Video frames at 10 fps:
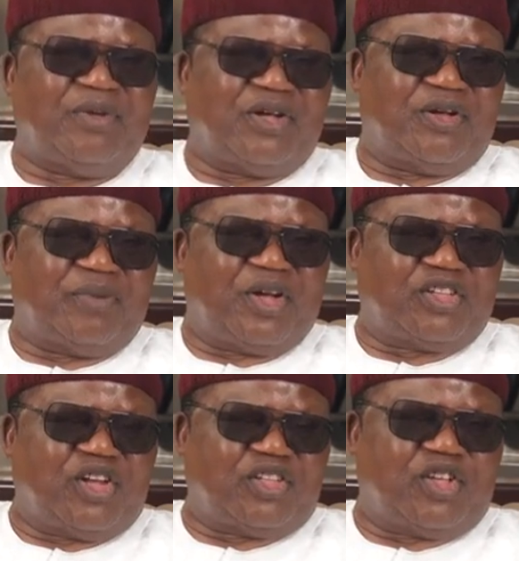
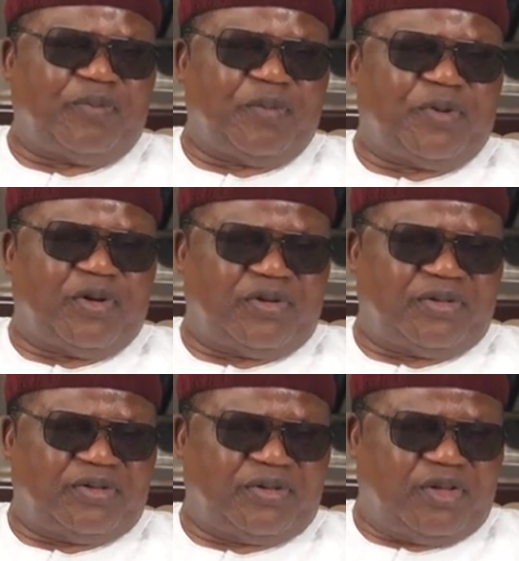Because lots of
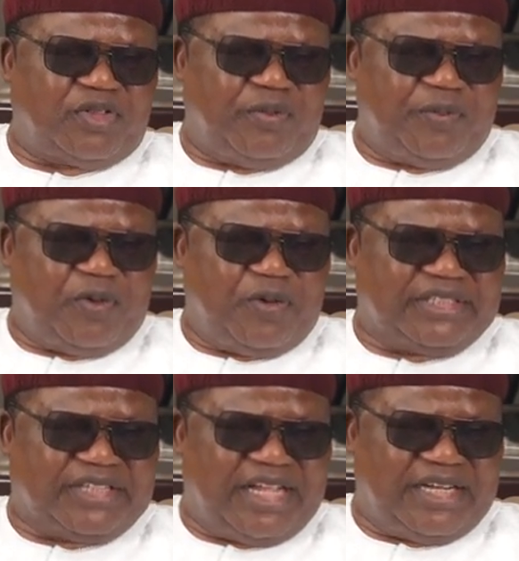people
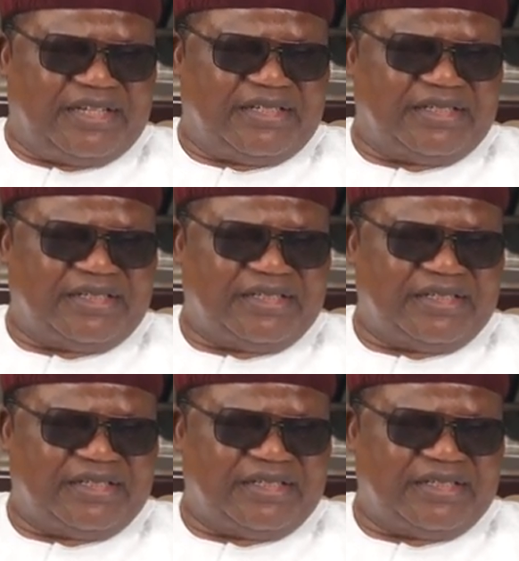were saying,